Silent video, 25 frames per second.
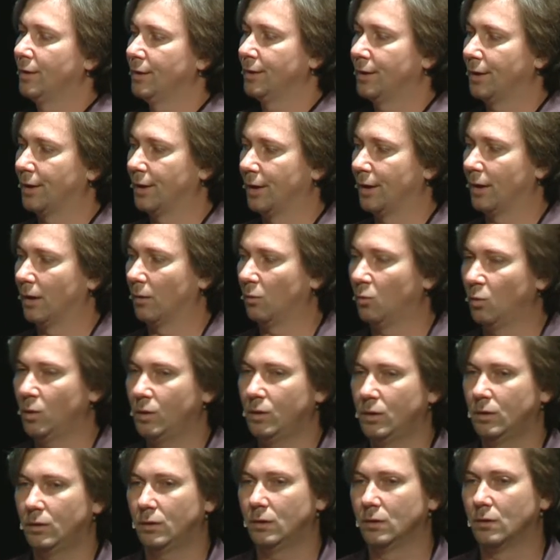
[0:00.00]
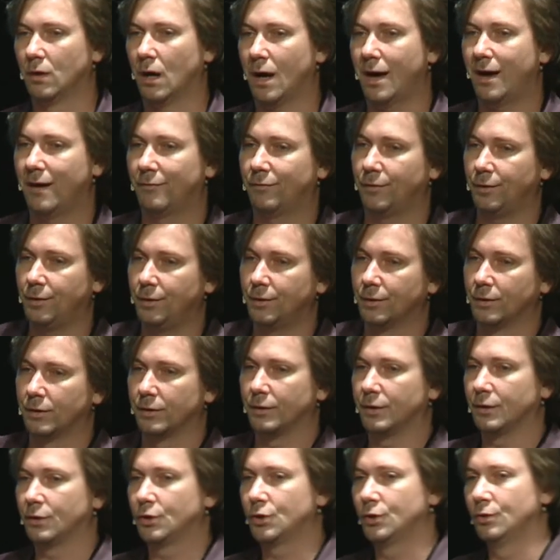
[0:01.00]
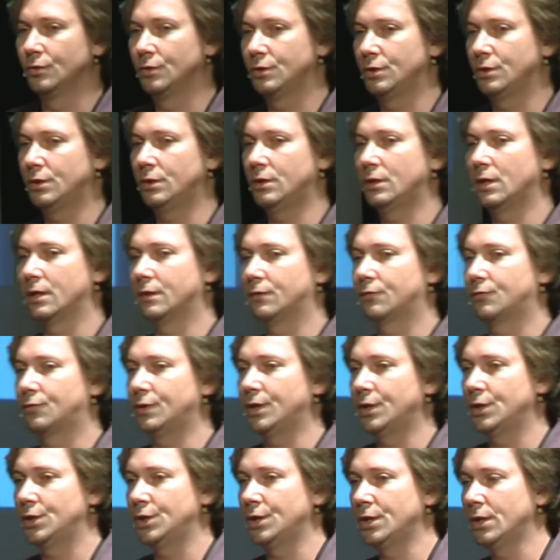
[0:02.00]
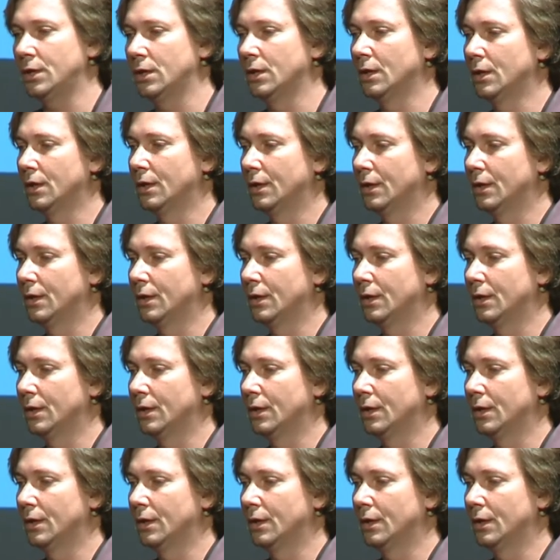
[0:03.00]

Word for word: Uh, we, you have here the 2G and 3G